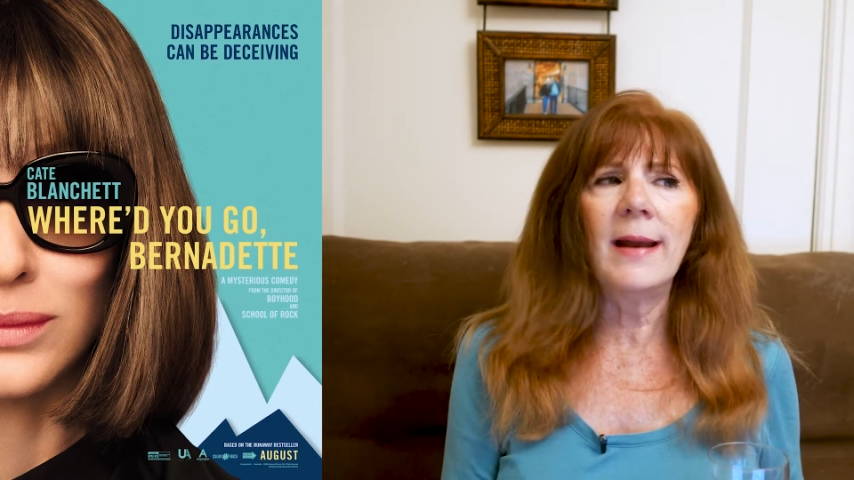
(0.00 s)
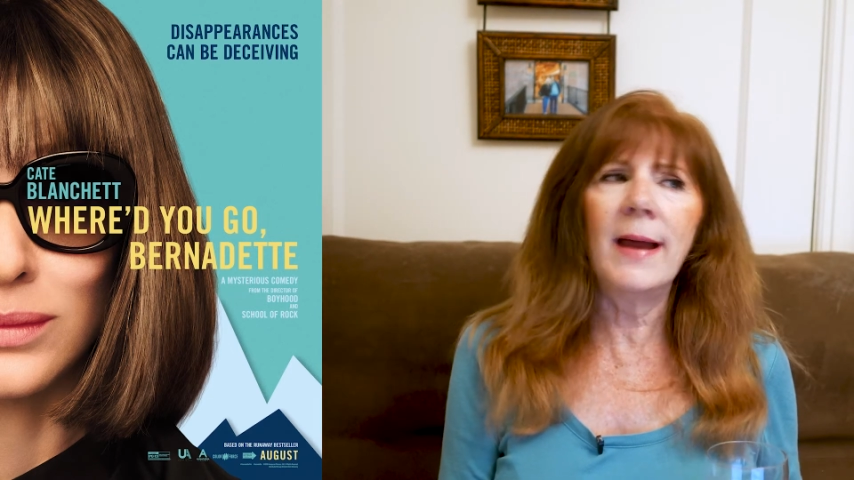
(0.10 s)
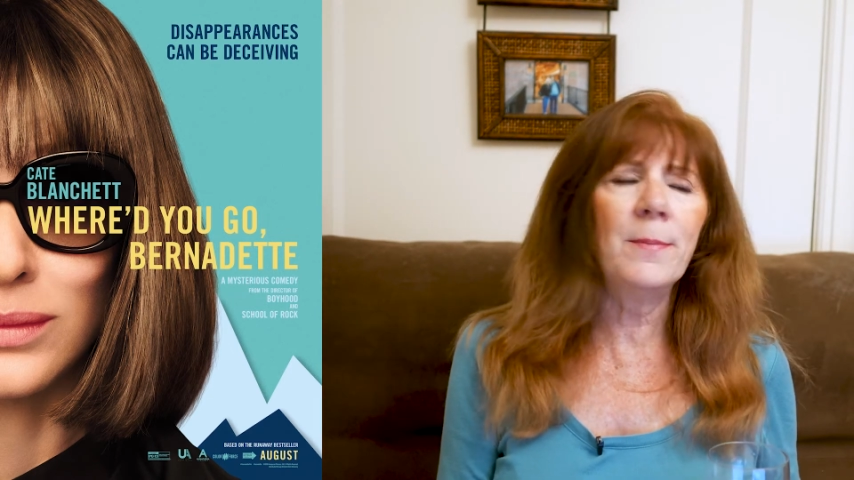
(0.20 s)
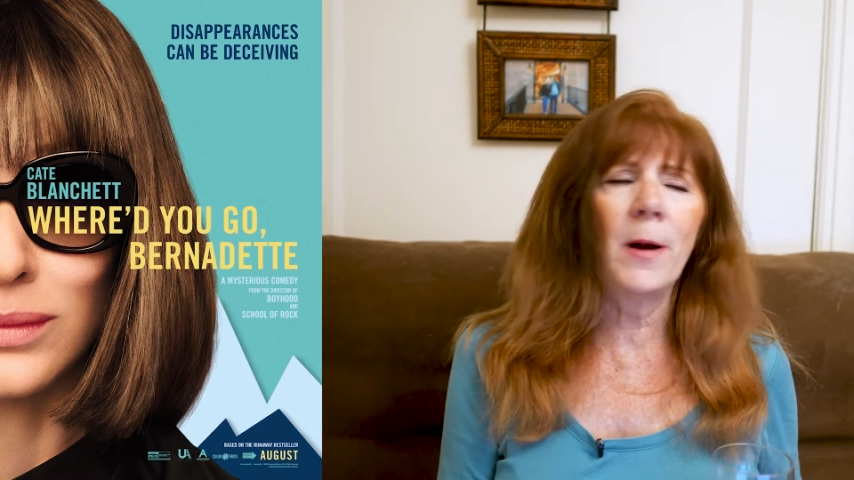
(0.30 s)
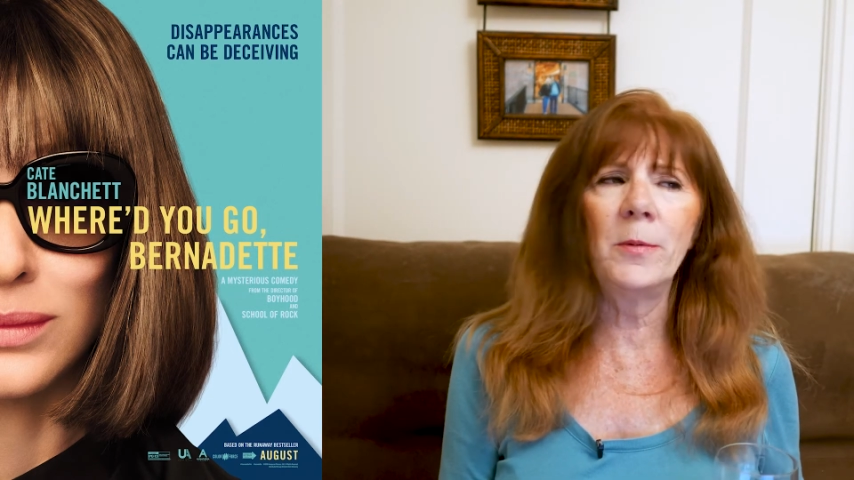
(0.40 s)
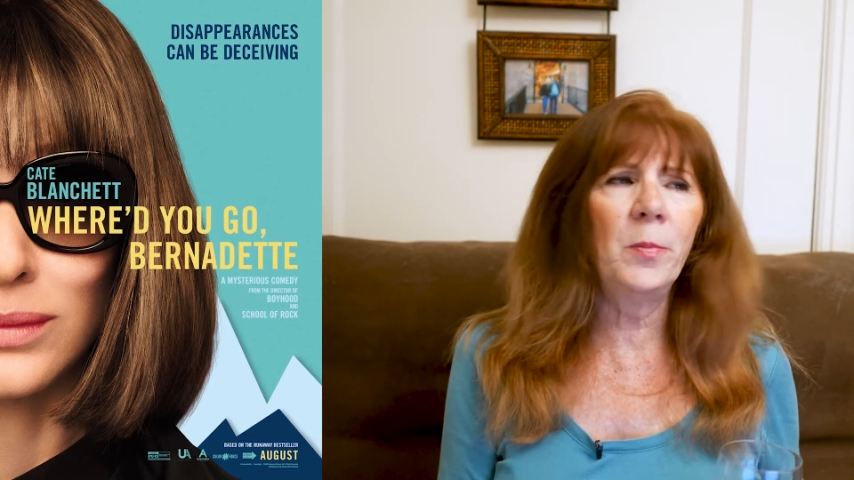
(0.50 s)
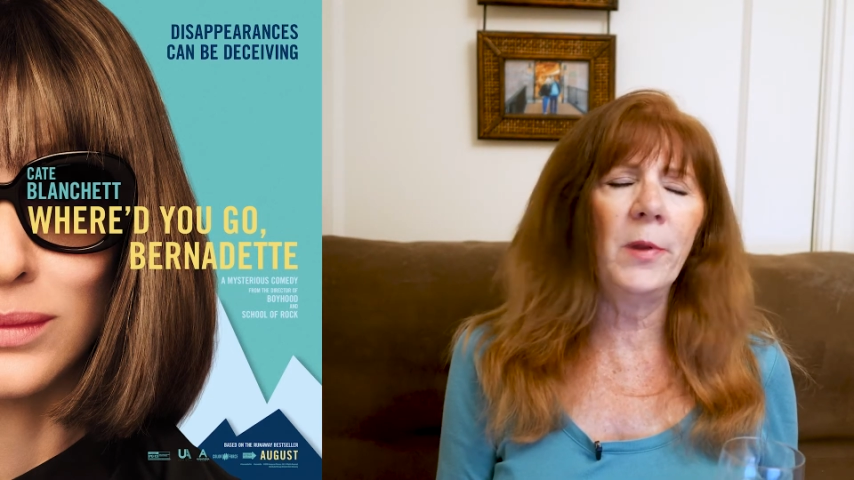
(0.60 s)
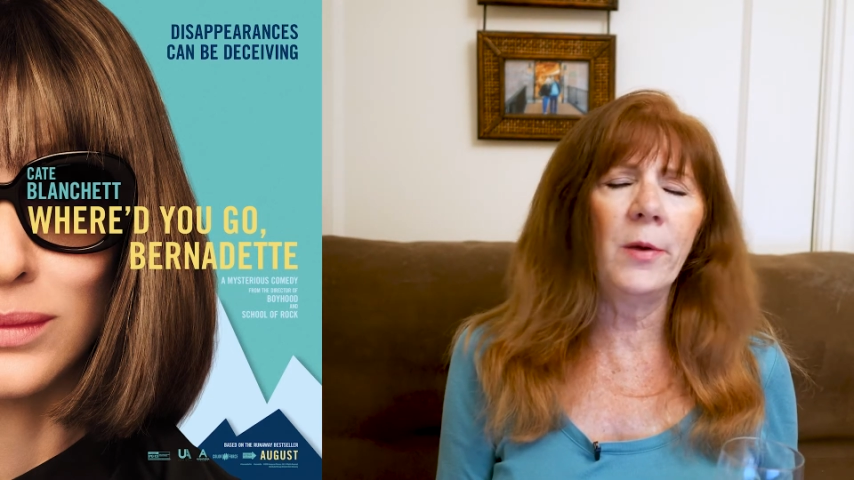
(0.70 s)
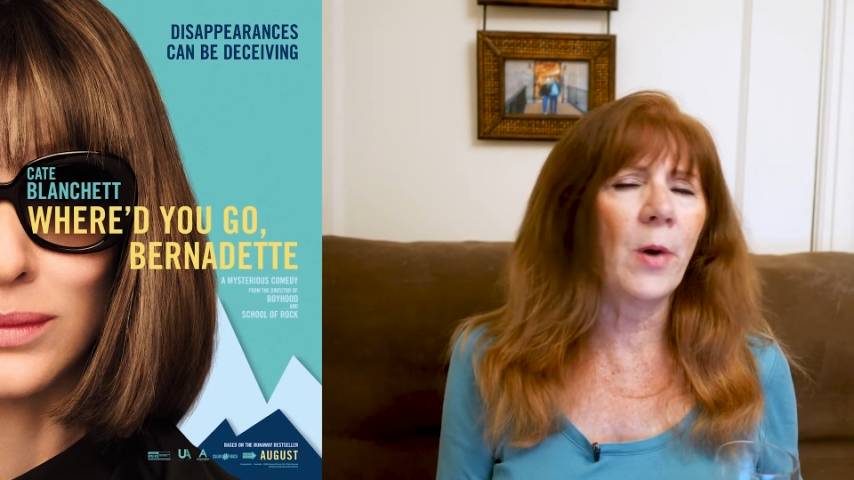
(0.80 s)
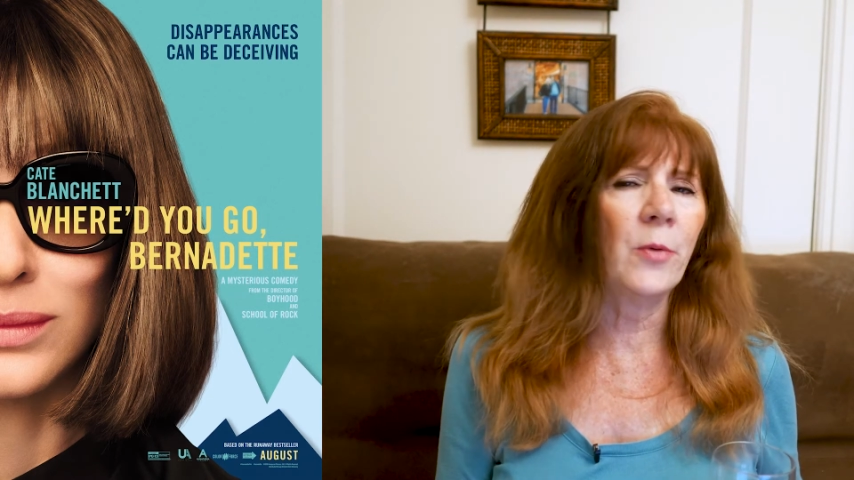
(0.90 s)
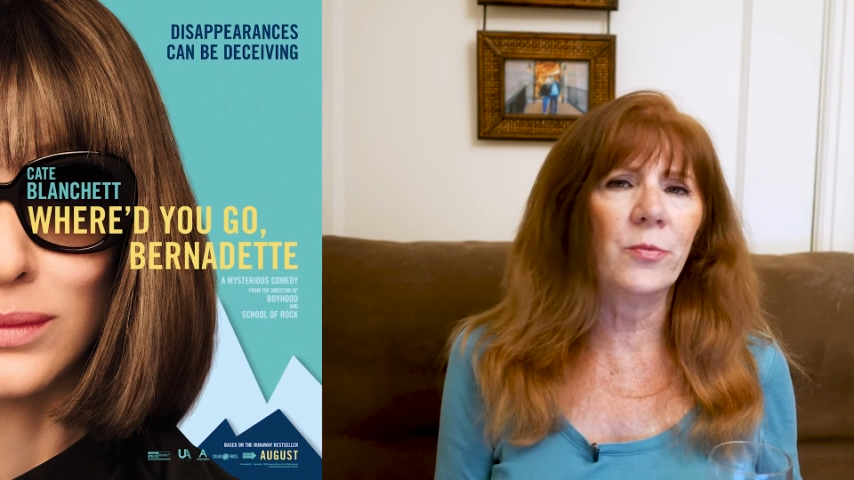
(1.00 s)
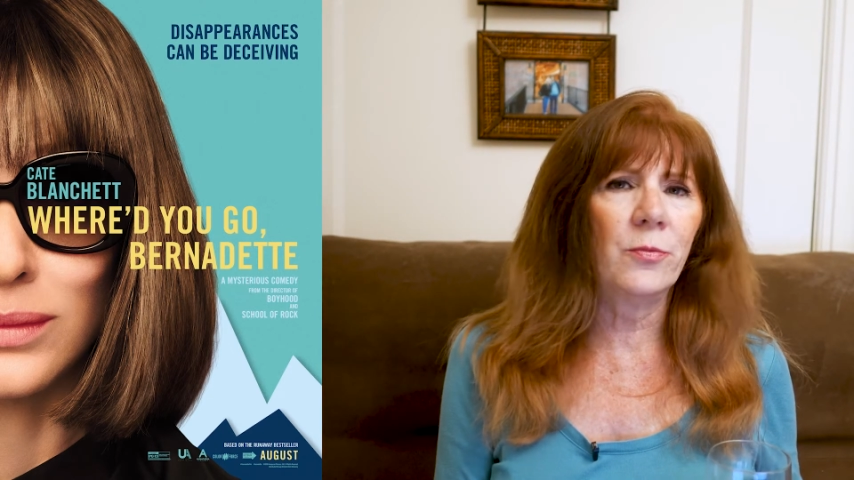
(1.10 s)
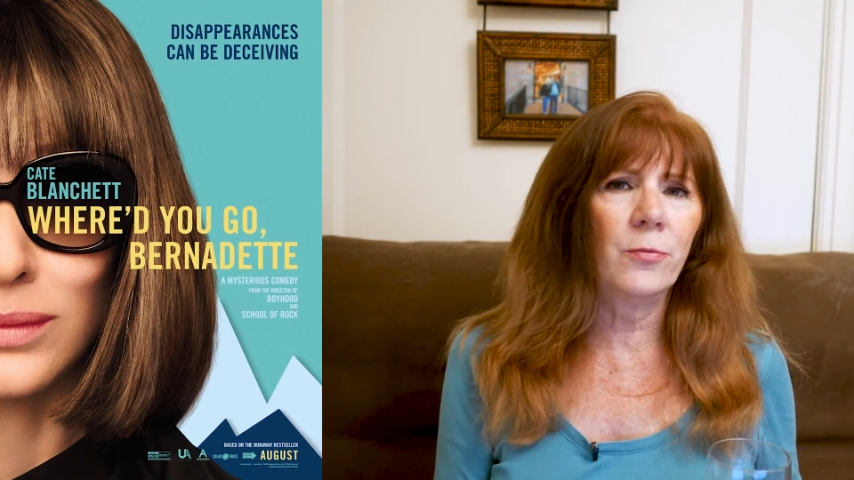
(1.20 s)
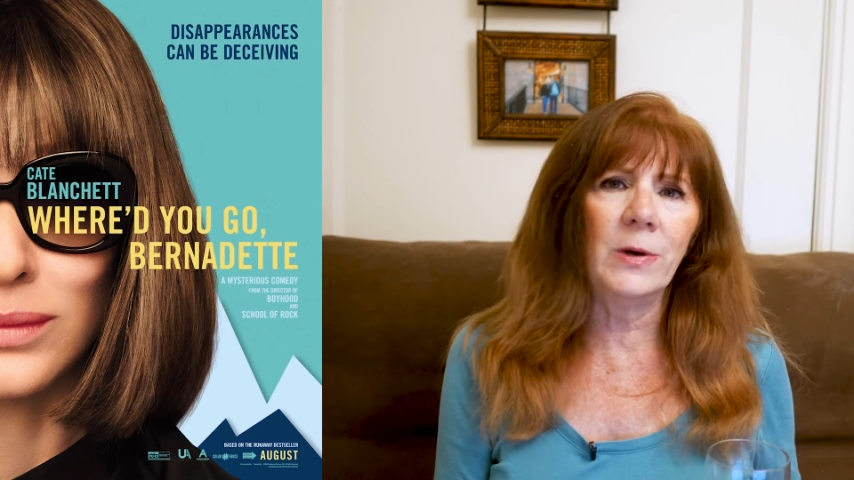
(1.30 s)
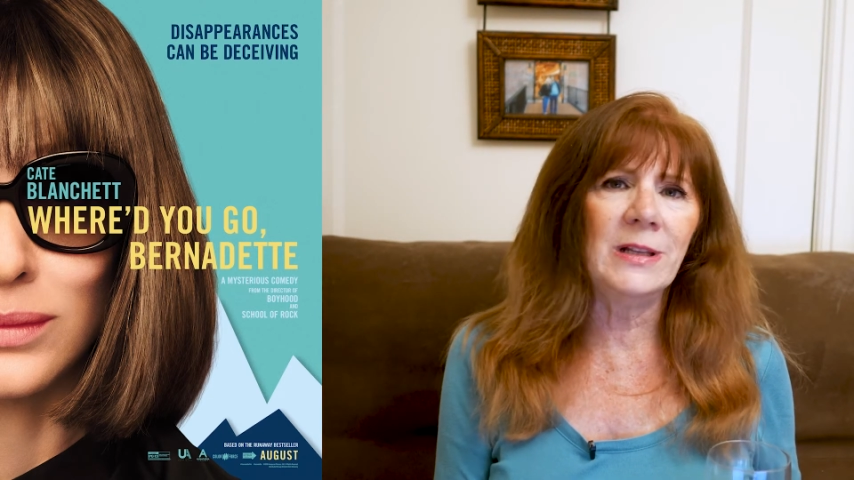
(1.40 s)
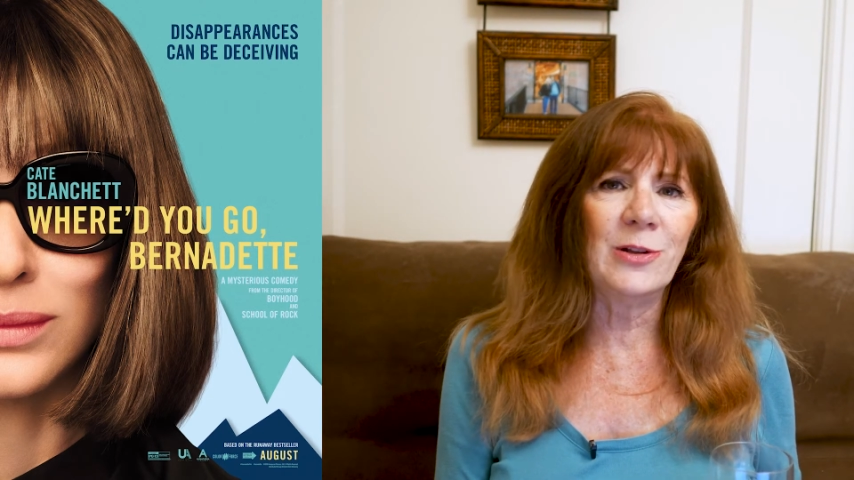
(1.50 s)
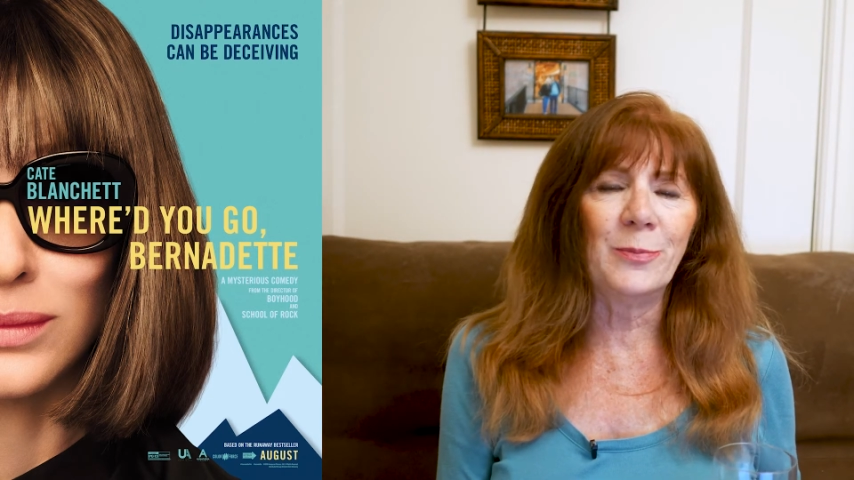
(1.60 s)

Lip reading: I probably won't read the